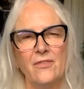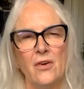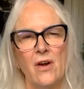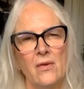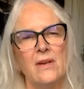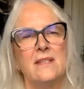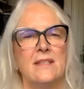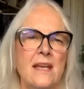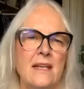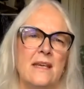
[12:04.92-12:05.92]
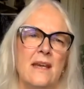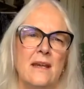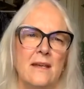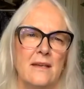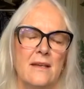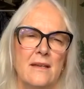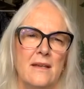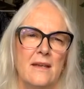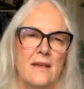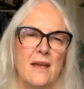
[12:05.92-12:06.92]
your own aesthetic.
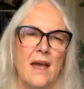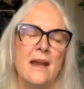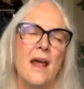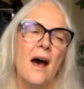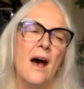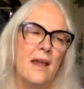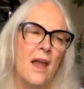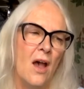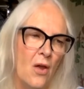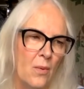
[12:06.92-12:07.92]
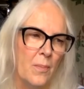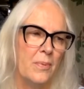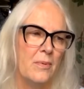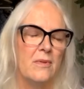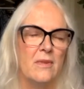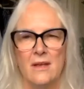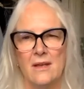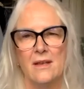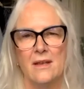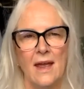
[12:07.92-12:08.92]
And I hope that
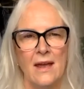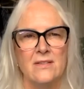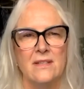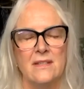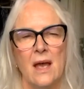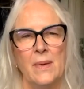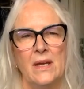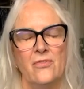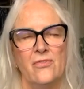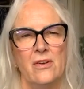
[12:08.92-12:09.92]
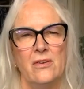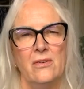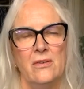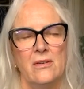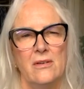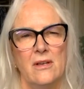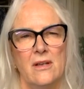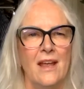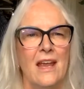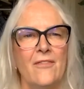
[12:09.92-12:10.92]
ours is coming through.
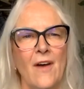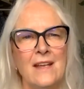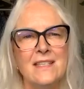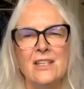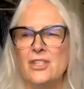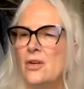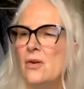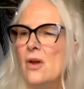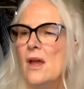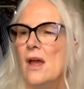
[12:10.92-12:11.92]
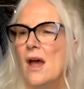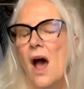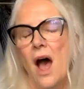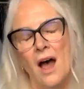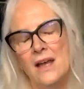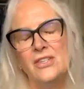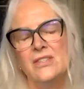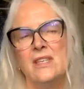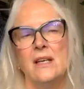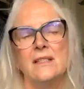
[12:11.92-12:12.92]
If I said to you, I
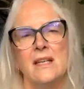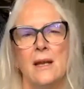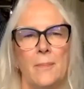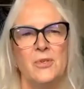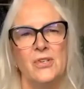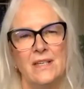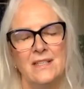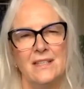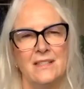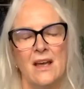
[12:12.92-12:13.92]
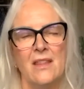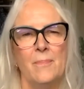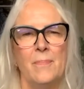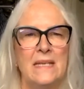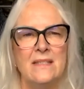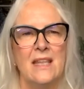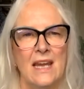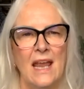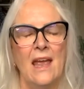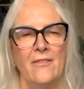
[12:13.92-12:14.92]
just think slip dresses are the best
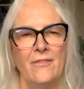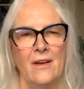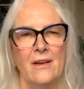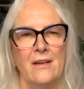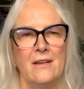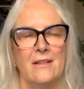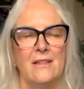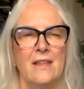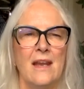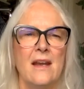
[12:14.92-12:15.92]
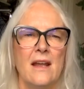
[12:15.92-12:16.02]
thing ever, then